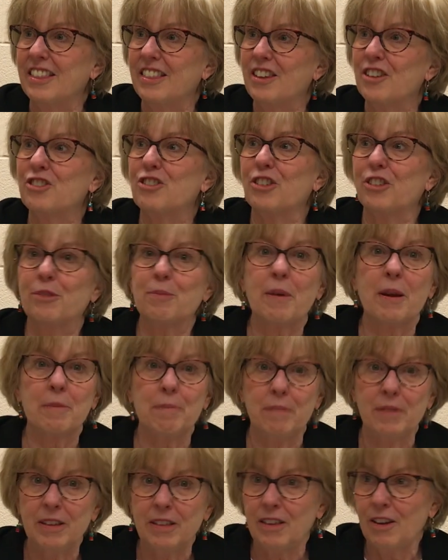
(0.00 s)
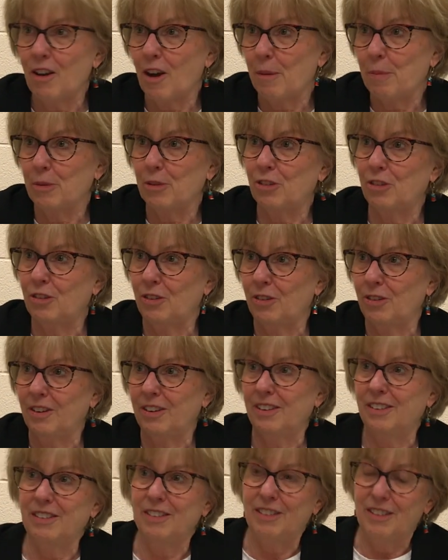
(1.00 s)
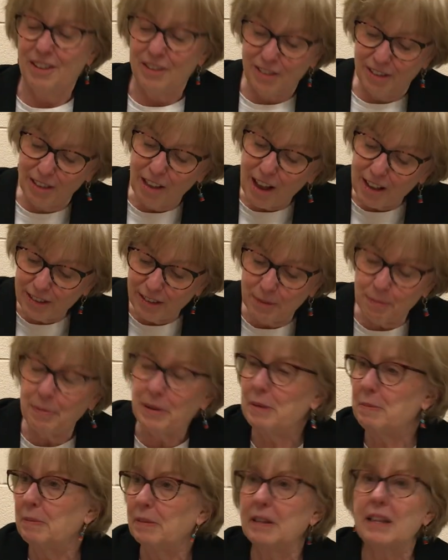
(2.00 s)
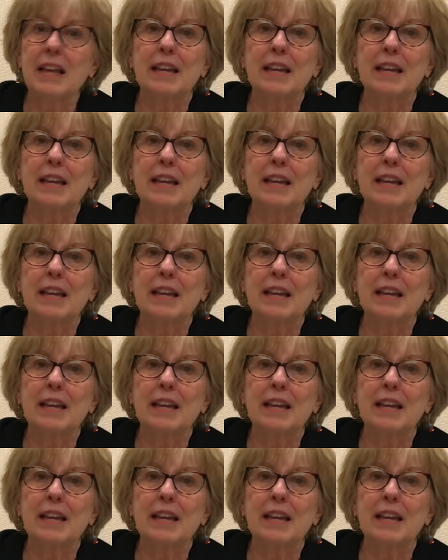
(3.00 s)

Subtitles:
there just might be the opportunity. There's lots of people